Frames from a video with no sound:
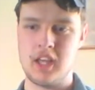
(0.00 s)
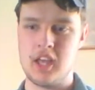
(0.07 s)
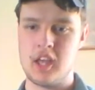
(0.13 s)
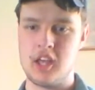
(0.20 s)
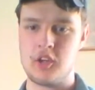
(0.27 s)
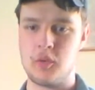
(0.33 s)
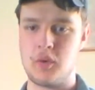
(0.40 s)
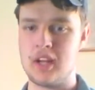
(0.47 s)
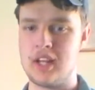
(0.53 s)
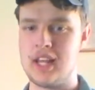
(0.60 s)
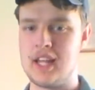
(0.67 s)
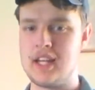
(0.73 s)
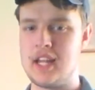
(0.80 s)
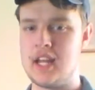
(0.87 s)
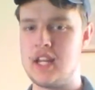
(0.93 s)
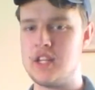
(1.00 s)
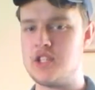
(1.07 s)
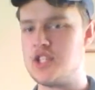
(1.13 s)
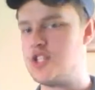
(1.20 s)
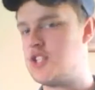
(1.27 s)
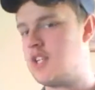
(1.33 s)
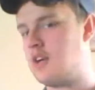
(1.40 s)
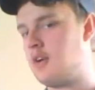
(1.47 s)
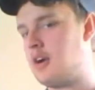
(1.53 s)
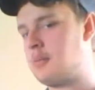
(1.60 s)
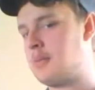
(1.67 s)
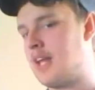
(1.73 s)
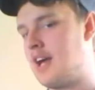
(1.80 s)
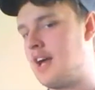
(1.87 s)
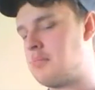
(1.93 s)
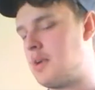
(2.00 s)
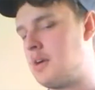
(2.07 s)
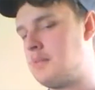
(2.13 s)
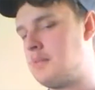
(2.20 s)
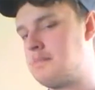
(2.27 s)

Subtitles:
You want to let Nanny and Gigi know I'm live, Mom?